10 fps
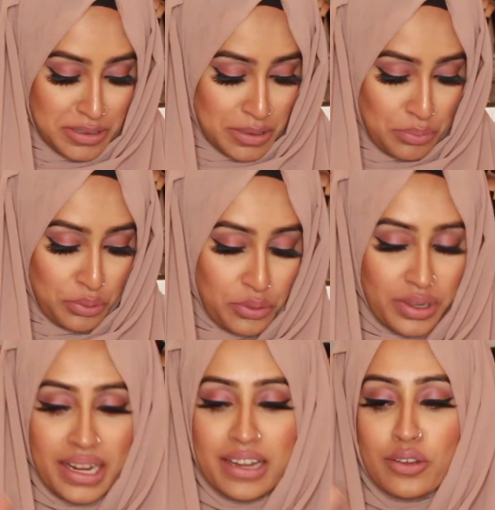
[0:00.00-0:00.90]
it's
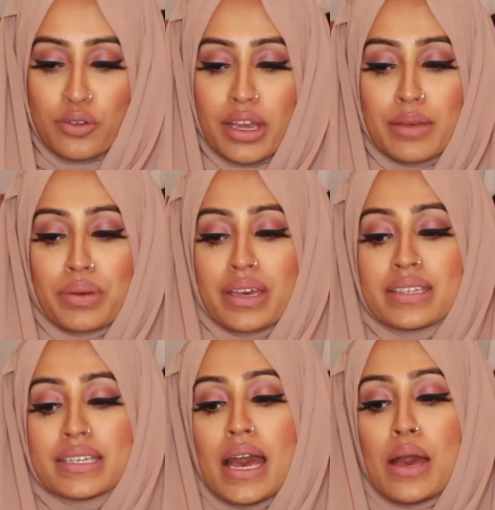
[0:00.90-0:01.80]
important, and it's great
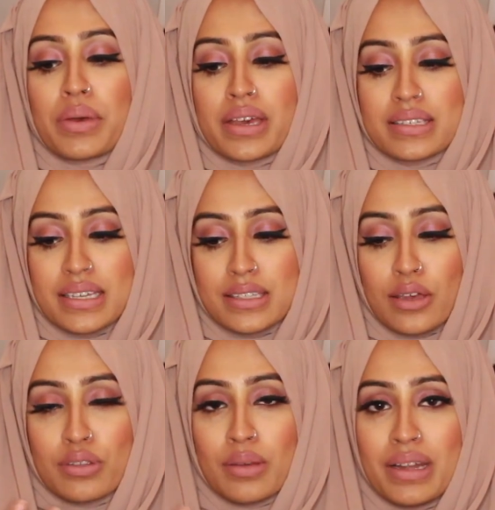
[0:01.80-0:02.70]
because they're
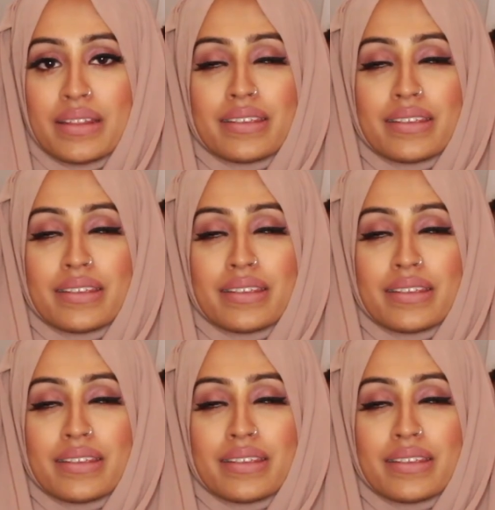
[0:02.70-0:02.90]
so similar.